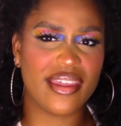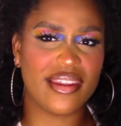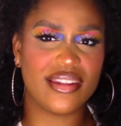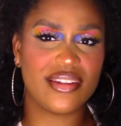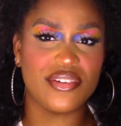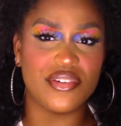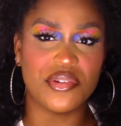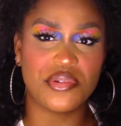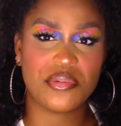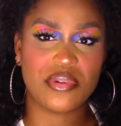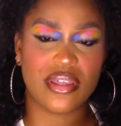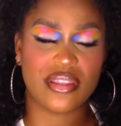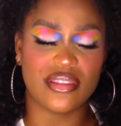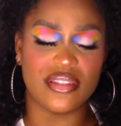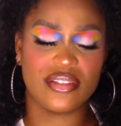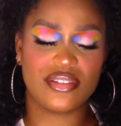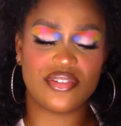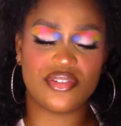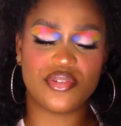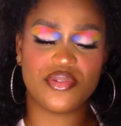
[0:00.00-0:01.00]
It didn't do
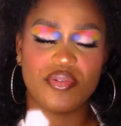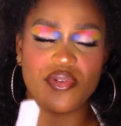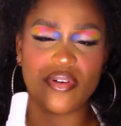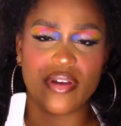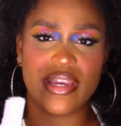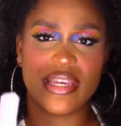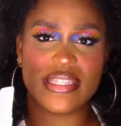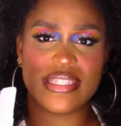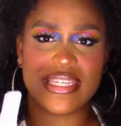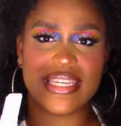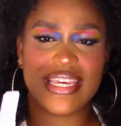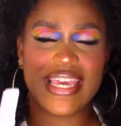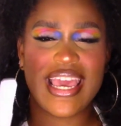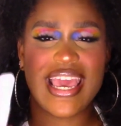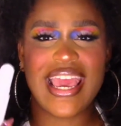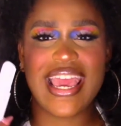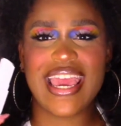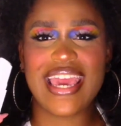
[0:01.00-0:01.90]
nothing too crazy